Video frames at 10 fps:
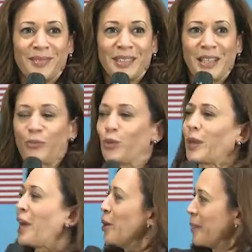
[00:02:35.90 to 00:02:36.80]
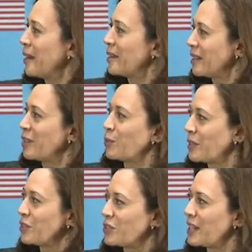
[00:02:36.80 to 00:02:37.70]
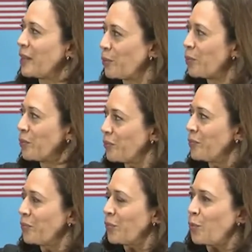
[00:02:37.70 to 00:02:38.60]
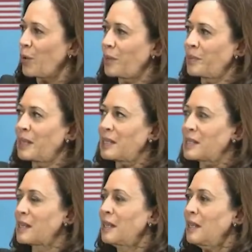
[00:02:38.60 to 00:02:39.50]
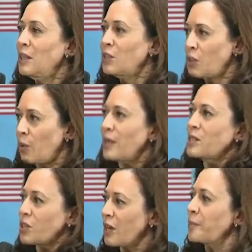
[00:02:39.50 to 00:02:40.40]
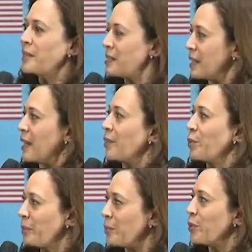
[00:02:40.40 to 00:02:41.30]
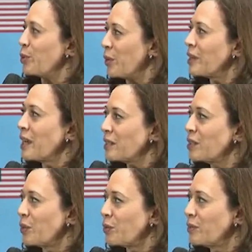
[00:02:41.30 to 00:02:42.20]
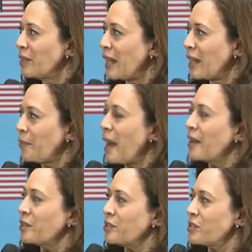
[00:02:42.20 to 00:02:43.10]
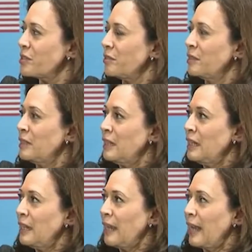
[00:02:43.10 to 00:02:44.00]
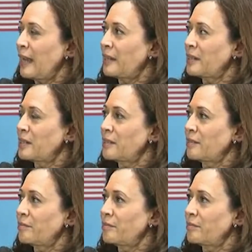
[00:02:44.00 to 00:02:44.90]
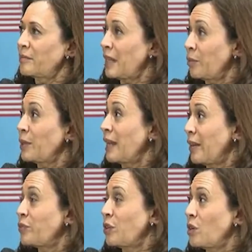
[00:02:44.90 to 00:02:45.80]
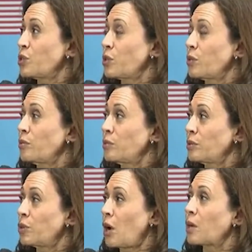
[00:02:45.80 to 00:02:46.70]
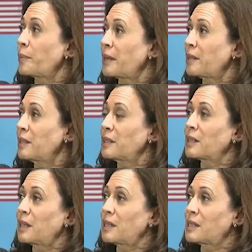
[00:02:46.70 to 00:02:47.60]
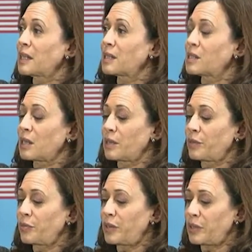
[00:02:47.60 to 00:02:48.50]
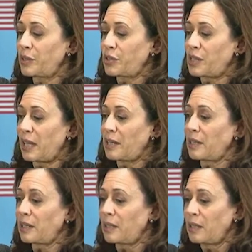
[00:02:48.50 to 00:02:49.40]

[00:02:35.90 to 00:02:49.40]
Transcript: if you care about it and you understand what it means. So I start by saying, remember you are not alone, and it matters. And then we have to also talk about it in the context of understanding.